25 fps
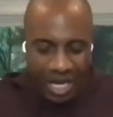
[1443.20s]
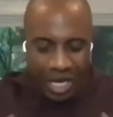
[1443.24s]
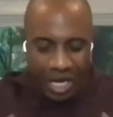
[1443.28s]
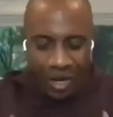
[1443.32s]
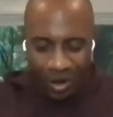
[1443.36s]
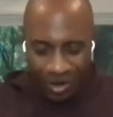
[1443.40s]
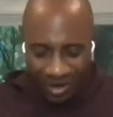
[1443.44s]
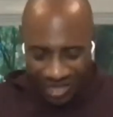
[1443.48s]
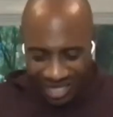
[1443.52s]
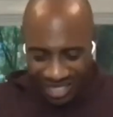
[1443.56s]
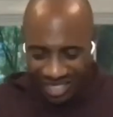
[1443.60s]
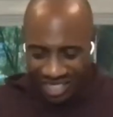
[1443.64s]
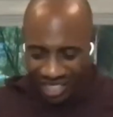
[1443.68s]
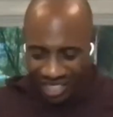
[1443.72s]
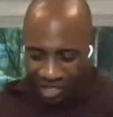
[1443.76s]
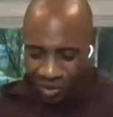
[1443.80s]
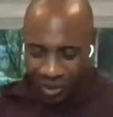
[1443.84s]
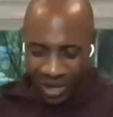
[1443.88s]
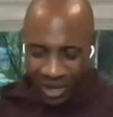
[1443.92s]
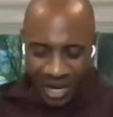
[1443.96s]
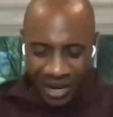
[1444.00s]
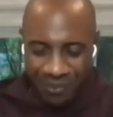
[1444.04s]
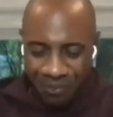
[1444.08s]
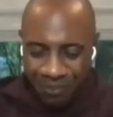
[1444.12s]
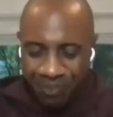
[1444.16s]
he goes like
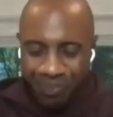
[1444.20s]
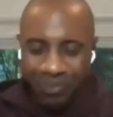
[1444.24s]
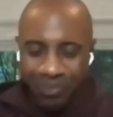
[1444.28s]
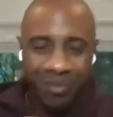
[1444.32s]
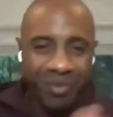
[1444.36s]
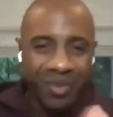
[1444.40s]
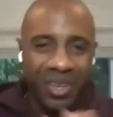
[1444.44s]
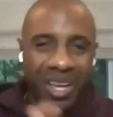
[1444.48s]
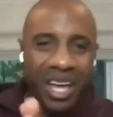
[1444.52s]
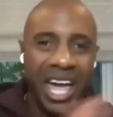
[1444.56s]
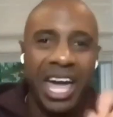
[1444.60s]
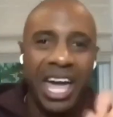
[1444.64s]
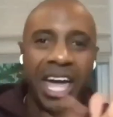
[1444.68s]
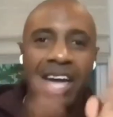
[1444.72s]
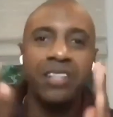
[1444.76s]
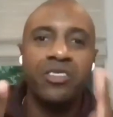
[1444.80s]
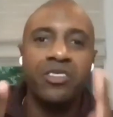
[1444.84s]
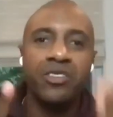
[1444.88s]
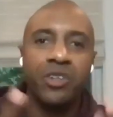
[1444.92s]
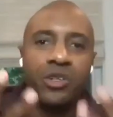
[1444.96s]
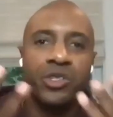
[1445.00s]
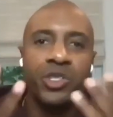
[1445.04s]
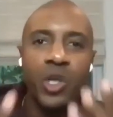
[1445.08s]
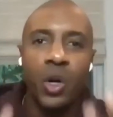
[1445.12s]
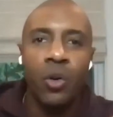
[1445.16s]
this, right?
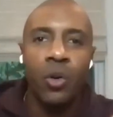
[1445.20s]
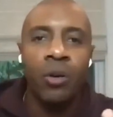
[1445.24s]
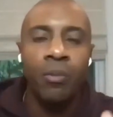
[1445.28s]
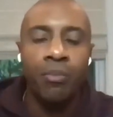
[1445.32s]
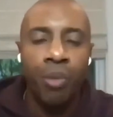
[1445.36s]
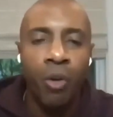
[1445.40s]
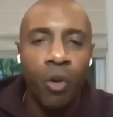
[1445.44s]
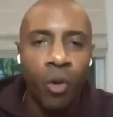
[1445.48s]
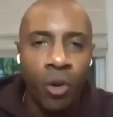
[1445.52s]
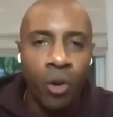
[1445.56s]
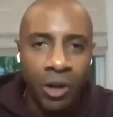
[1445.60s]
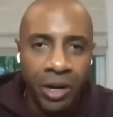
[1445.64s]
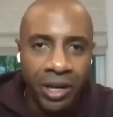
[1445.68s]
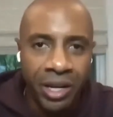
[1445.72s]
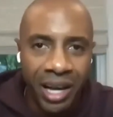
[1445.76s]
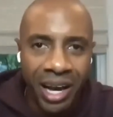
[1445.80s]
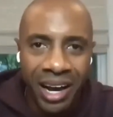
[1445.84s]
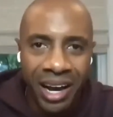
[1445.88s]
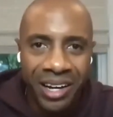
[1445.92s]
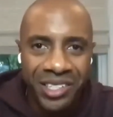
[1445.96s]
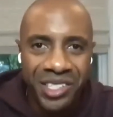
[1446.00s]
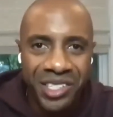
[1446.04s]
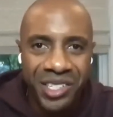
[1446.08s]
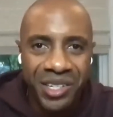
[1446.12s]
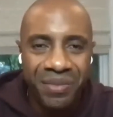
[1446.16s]
Hands are so important,
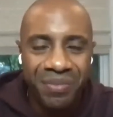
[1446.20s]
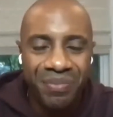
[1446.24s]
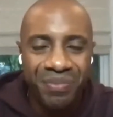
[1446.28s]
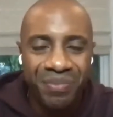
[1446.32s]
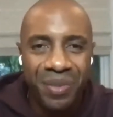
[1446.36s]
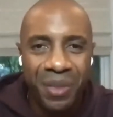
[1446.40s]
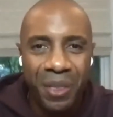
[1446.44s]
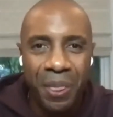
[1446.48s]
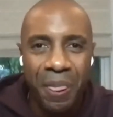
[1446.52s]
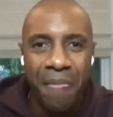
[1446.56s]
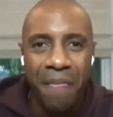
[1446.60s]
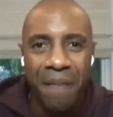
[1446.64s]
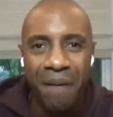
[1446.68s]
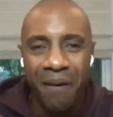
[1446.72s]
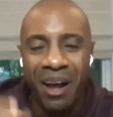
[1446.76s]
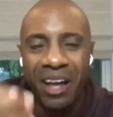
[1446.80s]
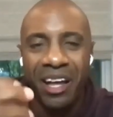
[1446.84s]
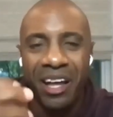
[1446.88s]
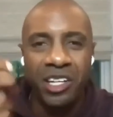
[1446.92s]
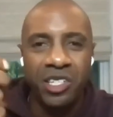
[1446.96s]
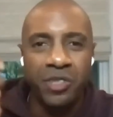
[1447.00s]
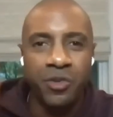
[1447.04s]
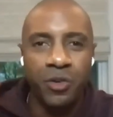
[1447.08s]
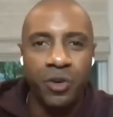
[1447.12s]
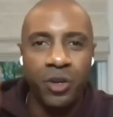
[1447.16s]
guys,
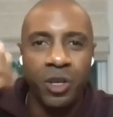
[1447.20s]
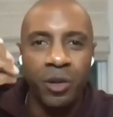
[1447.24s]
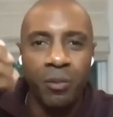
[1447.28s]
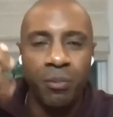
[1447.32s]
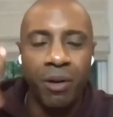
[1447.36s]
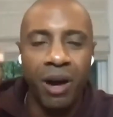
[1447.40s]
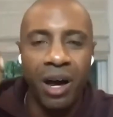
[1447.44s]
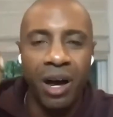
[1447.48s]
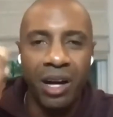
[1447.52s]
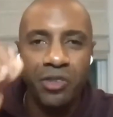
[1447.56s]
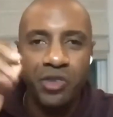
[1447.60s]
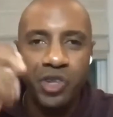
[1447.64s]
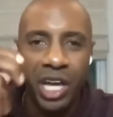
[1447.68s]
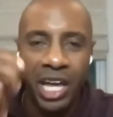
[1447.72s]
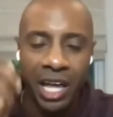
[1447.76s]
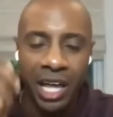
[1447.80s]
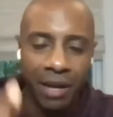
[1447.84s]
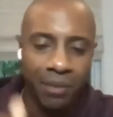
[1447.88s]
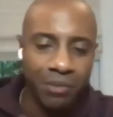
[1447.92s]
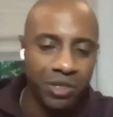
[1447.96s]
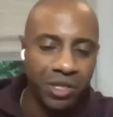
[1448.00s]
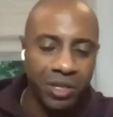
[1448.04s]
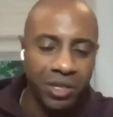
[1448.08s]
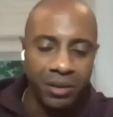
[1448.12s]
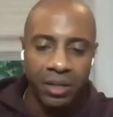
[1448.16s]
right? Because for LeBron
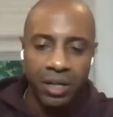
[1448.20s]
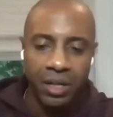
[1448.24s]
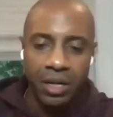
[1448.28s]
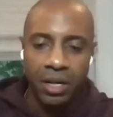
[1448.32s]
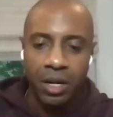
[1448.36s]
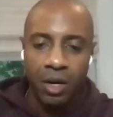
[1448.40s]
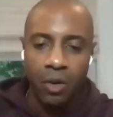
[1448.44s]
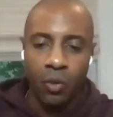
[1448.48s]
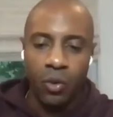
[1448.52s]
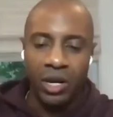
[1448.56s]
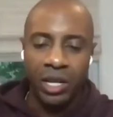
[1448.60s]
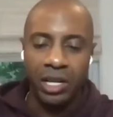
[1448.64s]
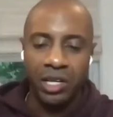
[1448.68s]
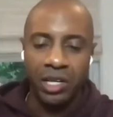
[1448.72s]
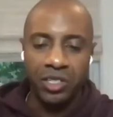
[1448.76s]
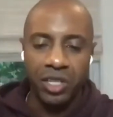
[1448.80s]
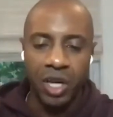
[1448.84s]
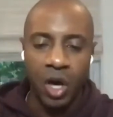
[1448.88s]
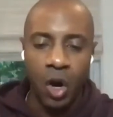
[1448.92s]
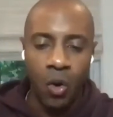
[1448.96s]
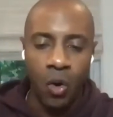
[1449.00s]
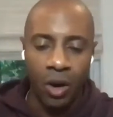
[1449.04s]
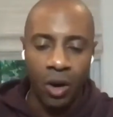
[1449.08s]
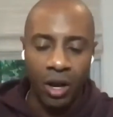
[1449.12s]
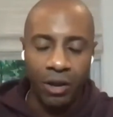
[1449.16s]
James, when he's
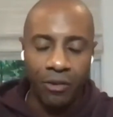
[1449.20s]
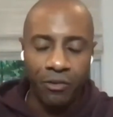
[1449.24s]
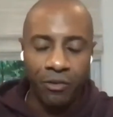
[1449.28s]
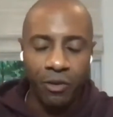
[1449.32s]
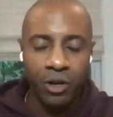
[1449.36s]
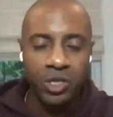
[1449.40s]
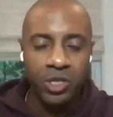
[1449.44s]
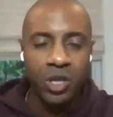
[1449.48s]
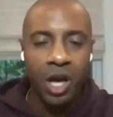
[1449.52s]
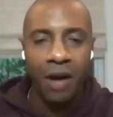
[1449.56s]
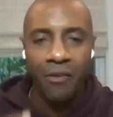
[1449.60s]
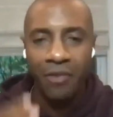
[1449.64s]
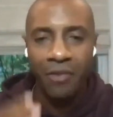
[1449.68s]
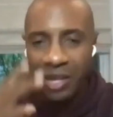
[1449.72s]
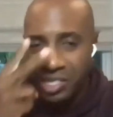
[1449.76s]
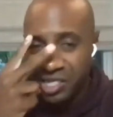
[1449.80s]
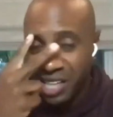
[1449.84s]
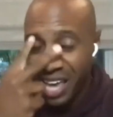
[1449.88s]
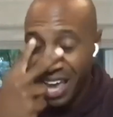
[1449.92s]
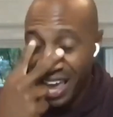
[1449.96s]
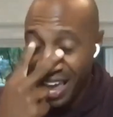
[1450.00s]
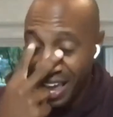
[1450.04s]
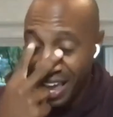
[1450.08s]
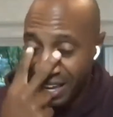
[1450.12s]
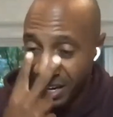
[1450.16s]
going, first off,
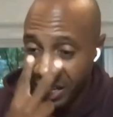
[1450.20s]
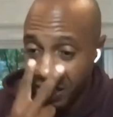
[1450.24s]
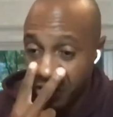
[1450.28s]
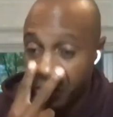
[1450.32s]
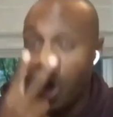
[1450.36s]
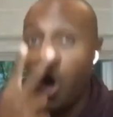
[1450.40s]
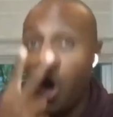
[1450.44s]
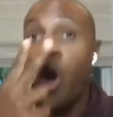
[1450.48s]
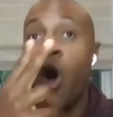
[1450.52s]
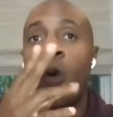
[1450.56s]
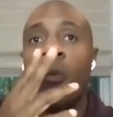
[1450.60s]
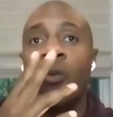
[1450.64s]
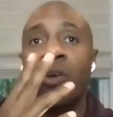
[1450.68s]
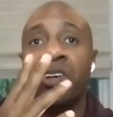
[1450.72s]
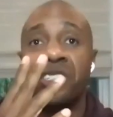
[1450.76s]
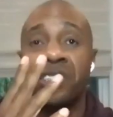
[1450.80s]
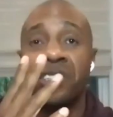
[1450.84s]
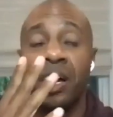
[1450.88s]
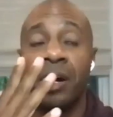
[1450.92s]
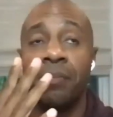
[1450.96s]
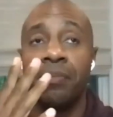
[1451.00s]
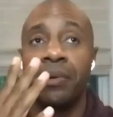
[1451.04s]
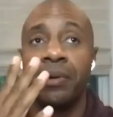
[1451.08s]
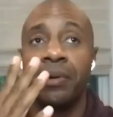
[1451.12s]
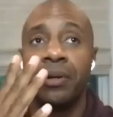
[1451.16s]
his head is always
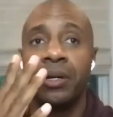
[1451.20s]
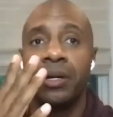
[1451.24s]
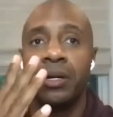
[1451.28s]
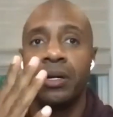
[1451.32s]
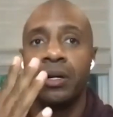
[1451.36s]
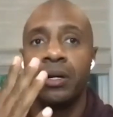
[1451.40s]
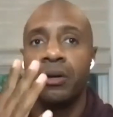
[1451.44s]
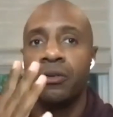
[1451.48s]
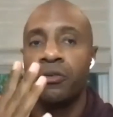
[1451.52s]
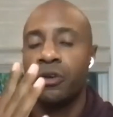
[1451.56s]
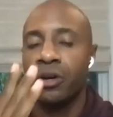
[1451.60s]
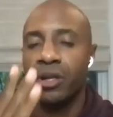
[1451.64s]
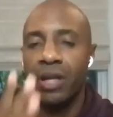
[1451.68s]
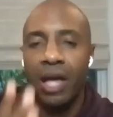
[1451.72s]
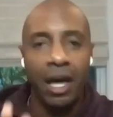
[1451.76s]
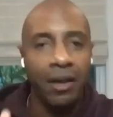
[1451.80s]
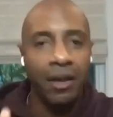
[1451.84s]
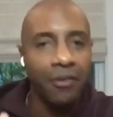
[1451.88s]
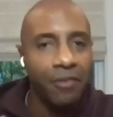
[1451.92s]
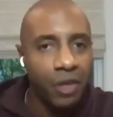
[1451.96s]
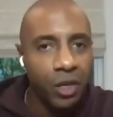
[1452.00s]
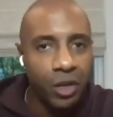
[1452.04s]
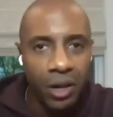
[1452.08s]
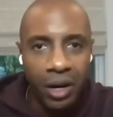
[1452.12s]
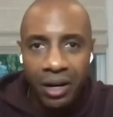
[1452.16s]
up. For a lot
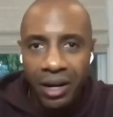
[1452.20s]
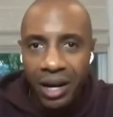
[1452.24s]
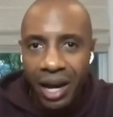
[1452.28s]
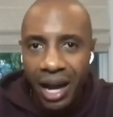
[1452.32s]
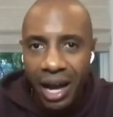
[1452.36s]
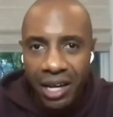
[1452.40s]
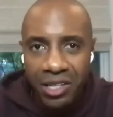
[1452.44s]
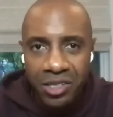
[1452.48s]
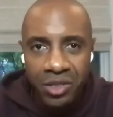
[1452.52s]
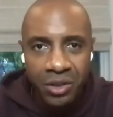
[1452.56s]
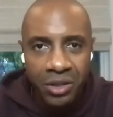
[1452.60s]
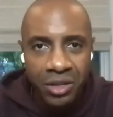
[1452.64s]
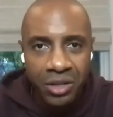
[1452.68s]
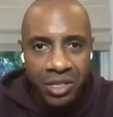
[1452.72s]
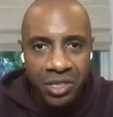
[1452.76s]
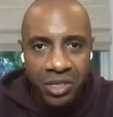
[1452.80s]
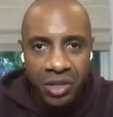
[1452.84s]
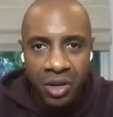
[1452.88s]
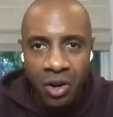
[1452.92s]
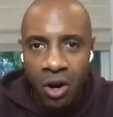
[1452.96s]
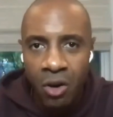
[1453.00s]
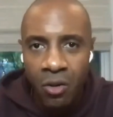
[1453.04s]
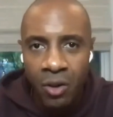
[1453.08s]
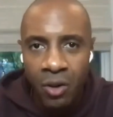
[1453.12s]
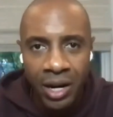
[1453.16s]
of you young guys on this
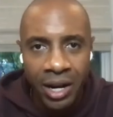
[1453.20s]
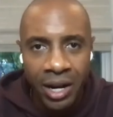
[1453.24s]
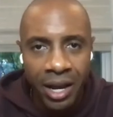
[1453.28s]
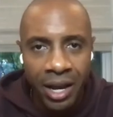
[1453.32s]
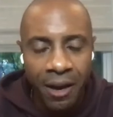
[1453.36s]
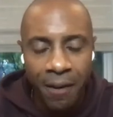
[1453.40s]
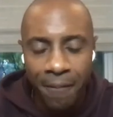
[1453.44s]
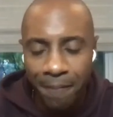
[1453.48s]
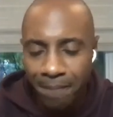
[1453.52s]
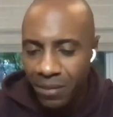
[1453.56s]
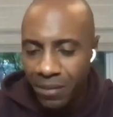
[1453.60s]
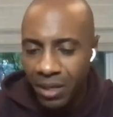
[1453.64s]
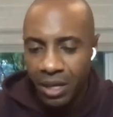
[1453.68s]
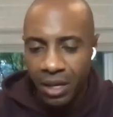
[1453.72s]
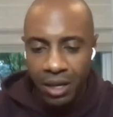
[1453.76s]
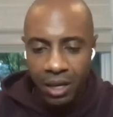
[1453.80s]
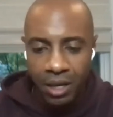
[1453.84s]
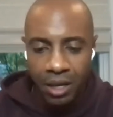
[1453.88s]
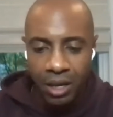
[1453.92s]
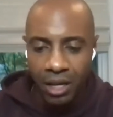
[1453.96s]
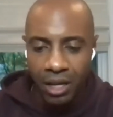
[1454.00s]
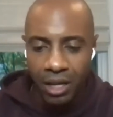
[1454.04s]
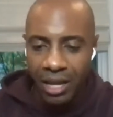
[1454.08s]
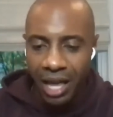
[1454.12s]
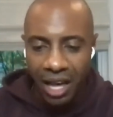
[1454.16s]
call right now,
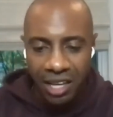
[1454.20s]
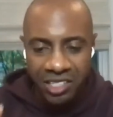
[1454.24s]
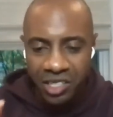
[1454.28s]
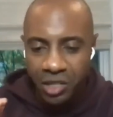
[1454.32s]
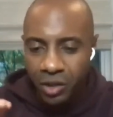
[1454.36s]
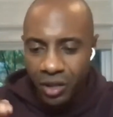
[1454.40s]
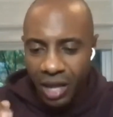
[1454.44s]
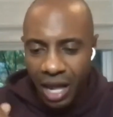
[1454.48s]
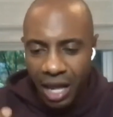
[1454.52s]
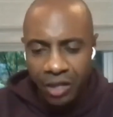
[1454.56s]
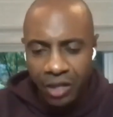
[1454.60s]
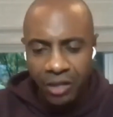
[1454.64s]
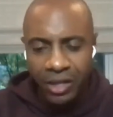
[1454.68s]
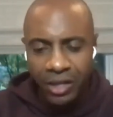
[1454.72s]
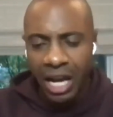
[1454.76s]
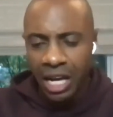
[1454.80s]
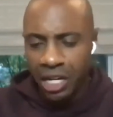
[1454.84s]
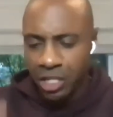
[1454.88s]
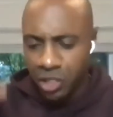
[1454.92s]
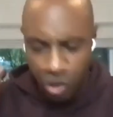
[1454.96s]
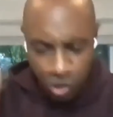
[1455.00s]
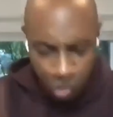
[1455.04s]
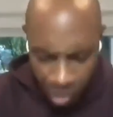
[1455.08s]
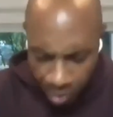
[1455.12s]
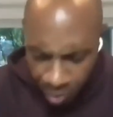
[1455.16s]
a lot, of see a lot of you guys, you